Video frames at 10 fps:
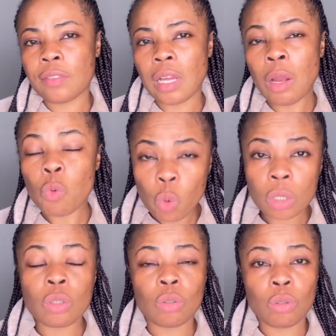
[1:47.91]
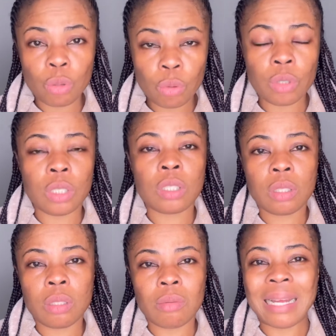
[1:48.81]
I want to use it
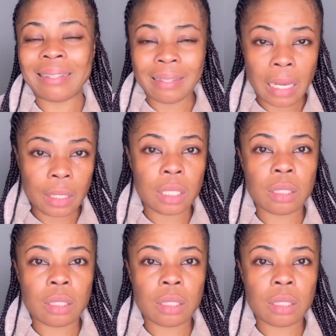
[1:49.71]
at night,